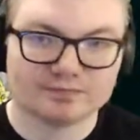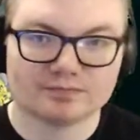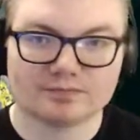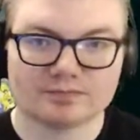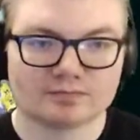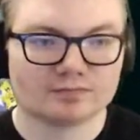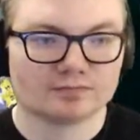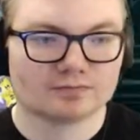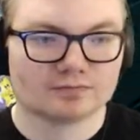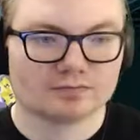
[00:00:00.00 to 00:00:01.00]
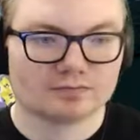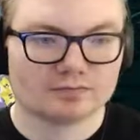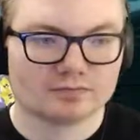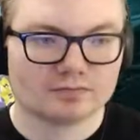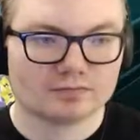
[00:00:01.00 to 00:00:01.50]

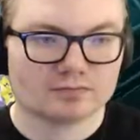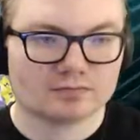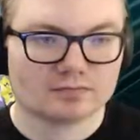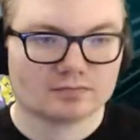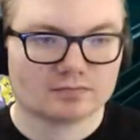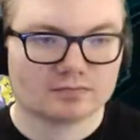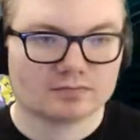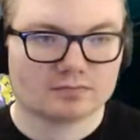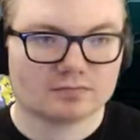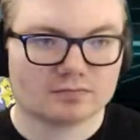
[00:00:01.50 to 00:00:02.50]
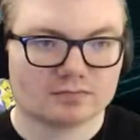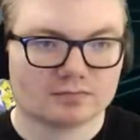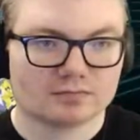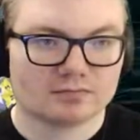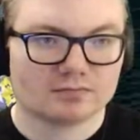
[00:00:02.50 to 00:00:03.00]

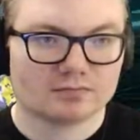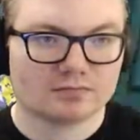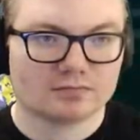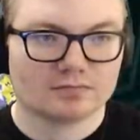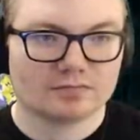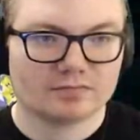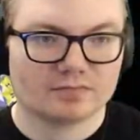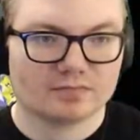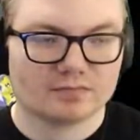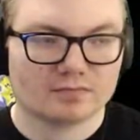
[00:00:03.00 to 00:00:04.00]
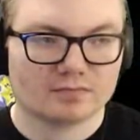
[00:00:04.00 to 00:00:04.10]
Nobody speaks.